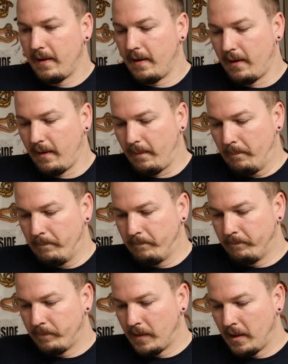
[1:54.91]
Um,
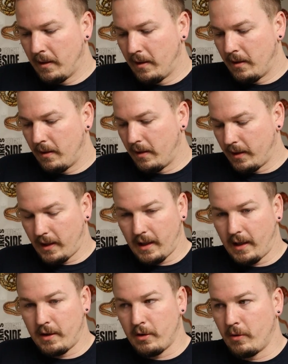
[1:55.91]

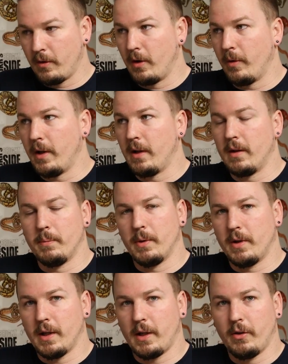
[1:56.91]
again, I don't know any of the
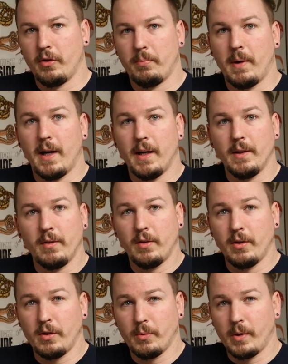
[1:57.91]
particulars behind the
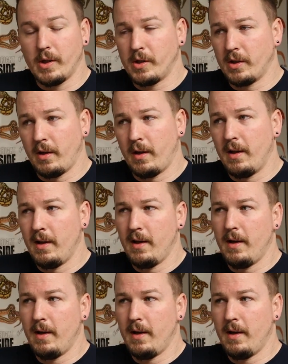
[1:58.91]
situation,